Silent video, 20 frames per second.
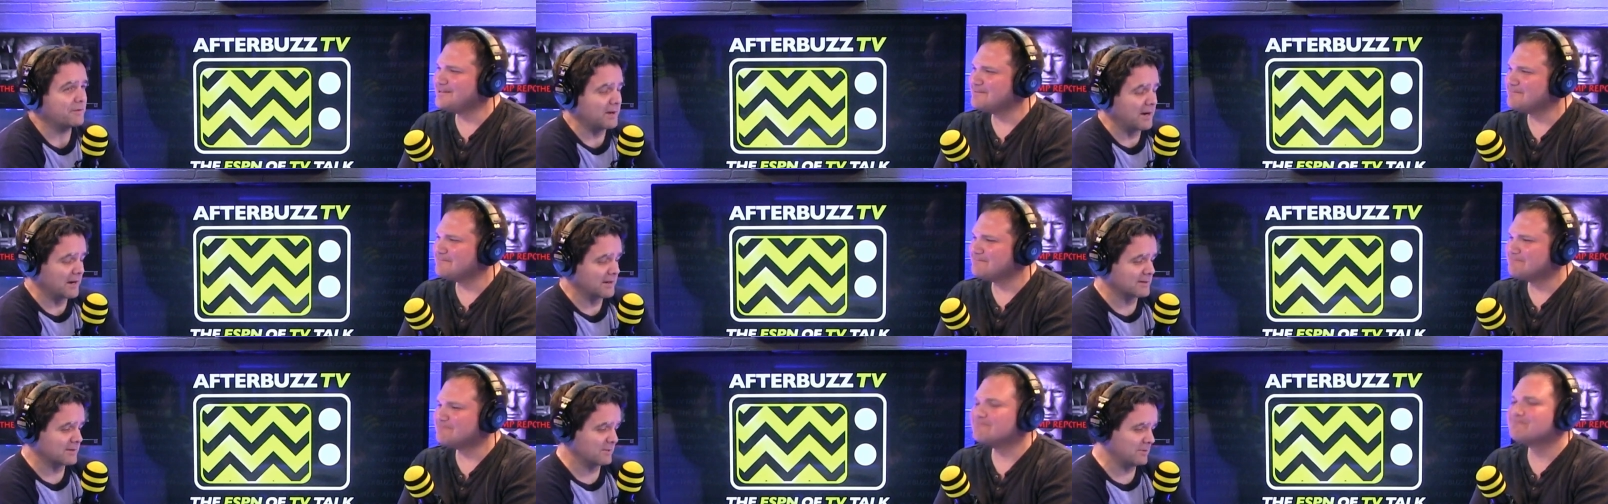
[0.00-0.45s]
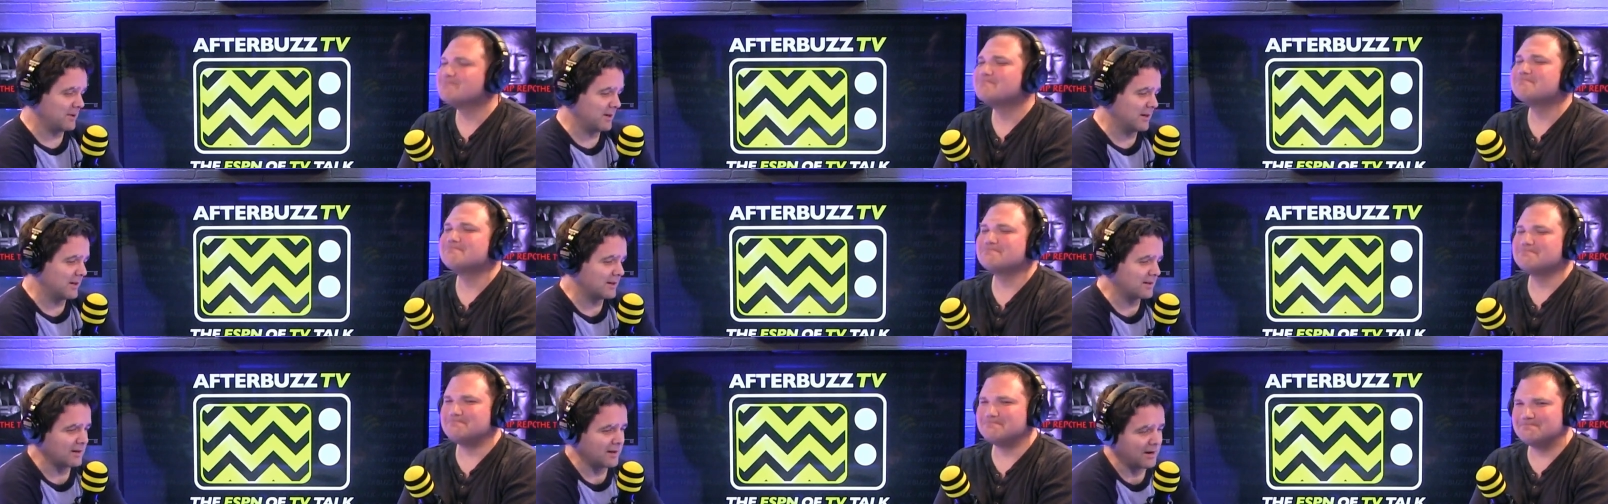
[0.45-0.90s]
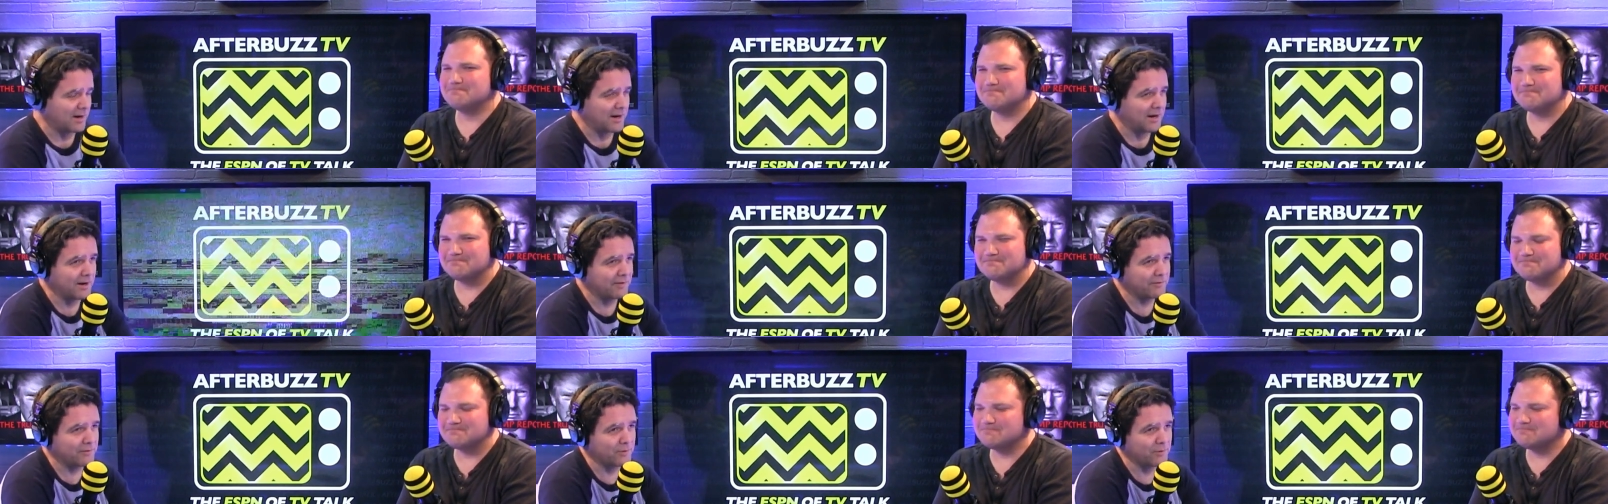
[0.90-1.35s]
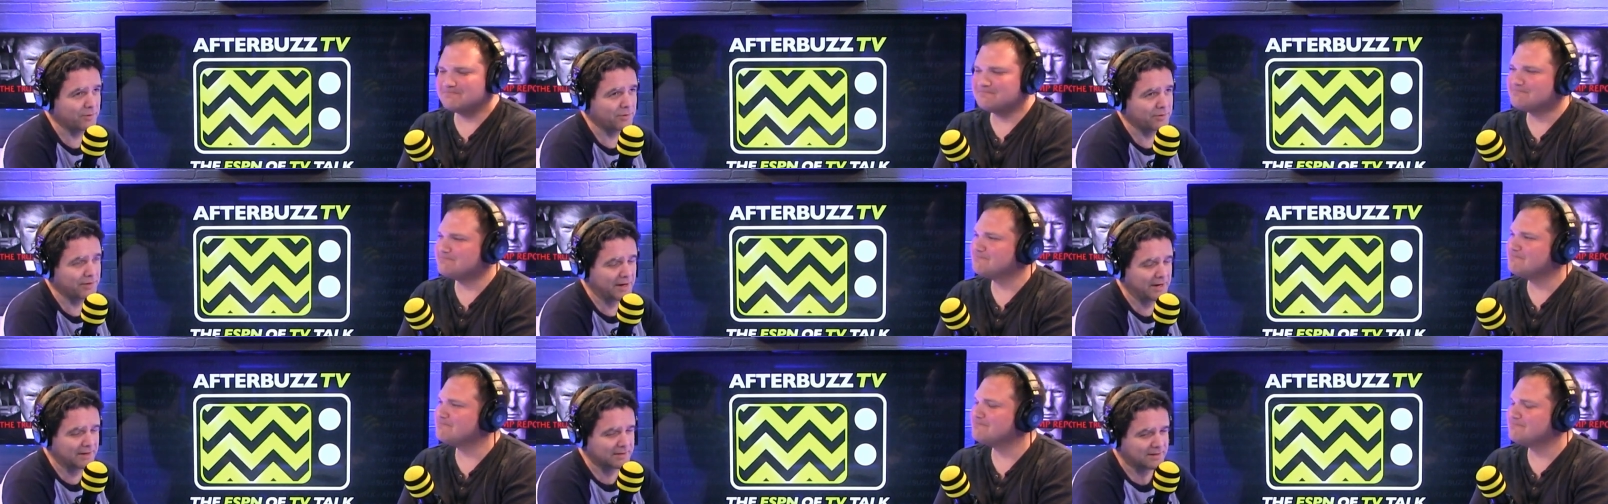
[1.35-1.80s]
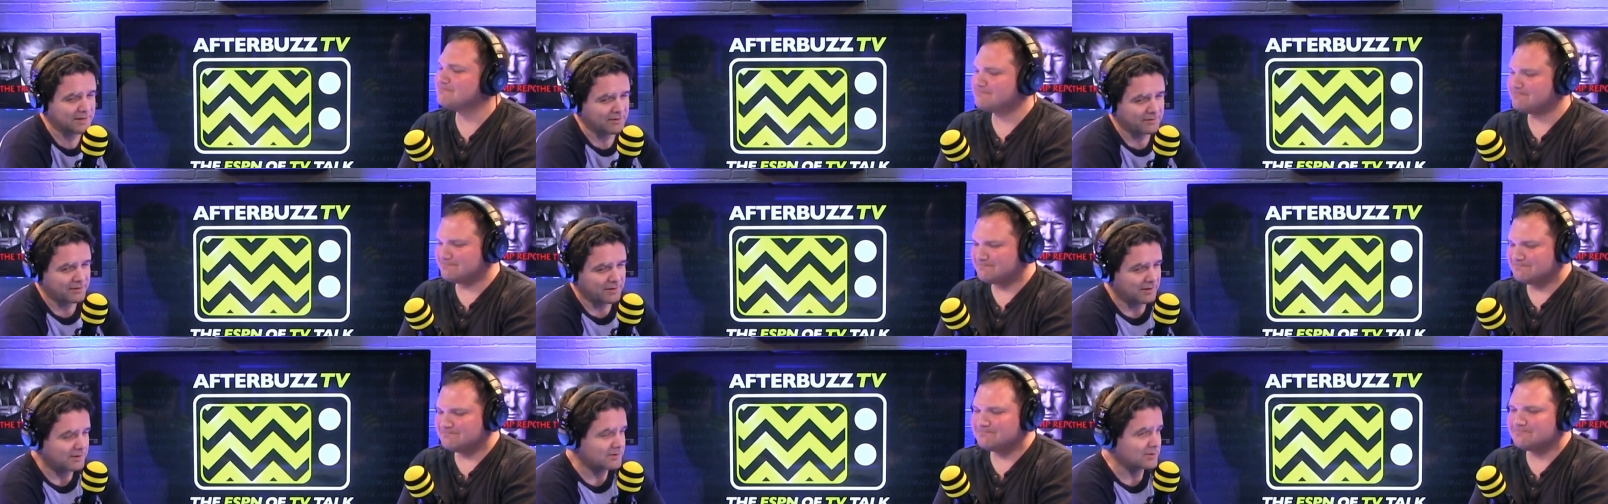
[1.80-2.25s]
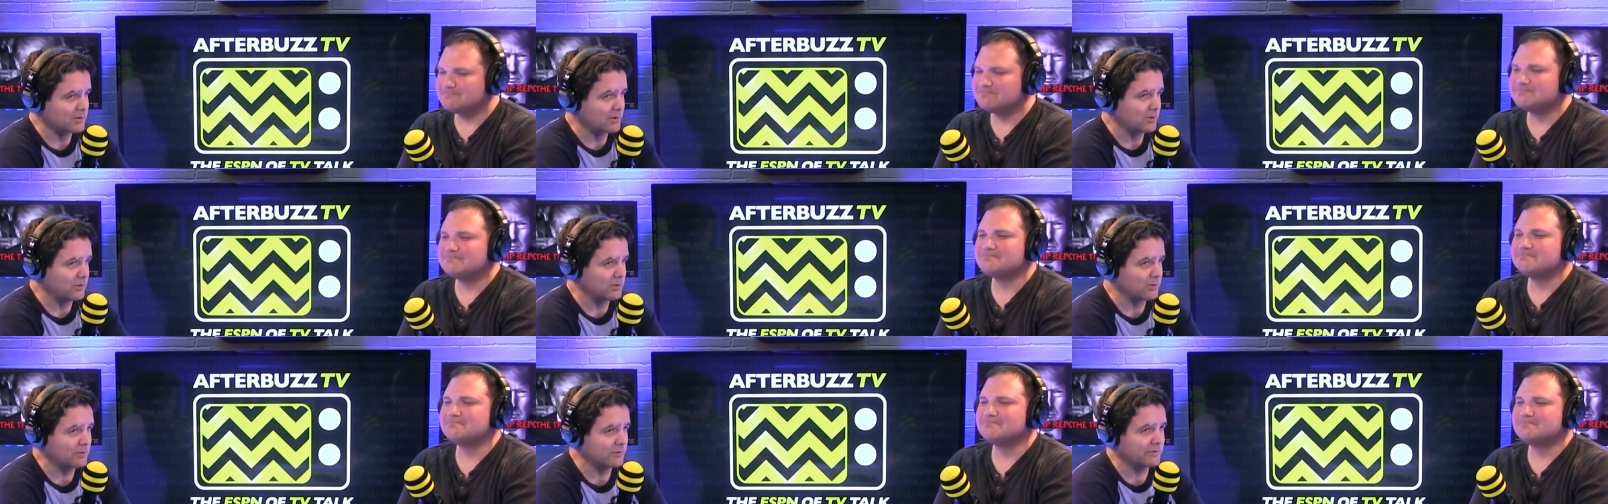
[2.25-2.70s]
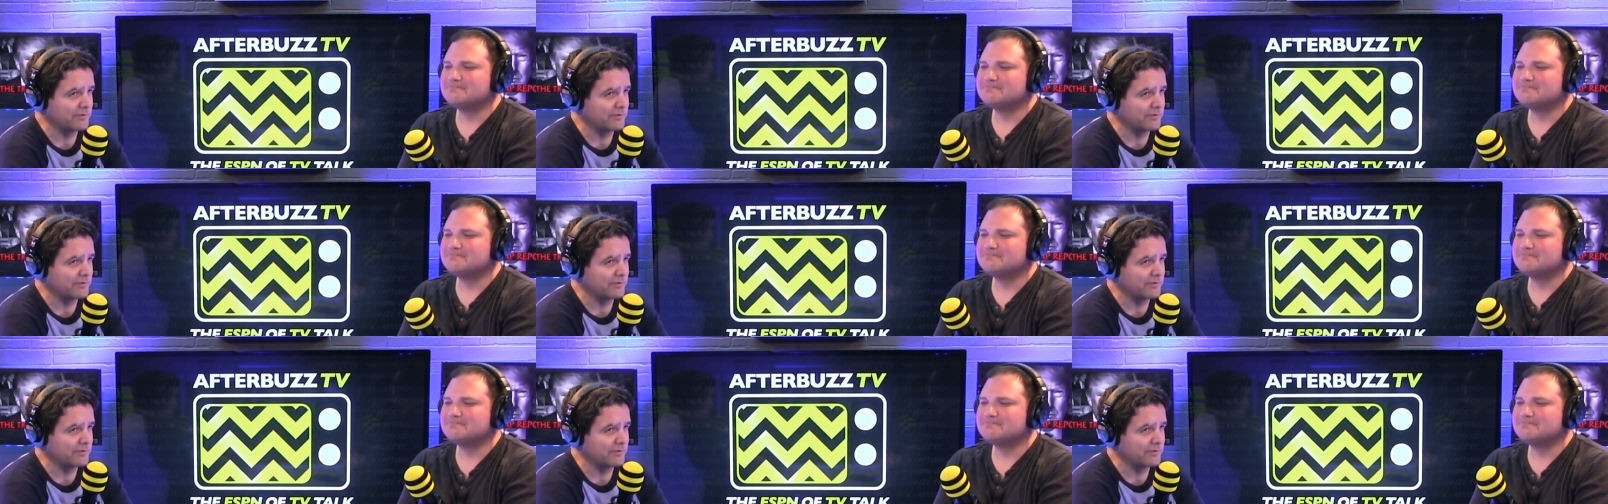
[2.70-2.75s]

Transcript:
Speaker 1: next week uh, mm. for Thanksgiving, so you'll